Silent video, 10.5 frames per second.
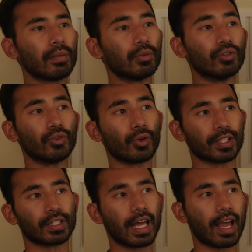pull
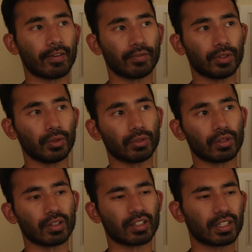focus live due
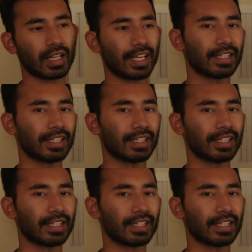to a slight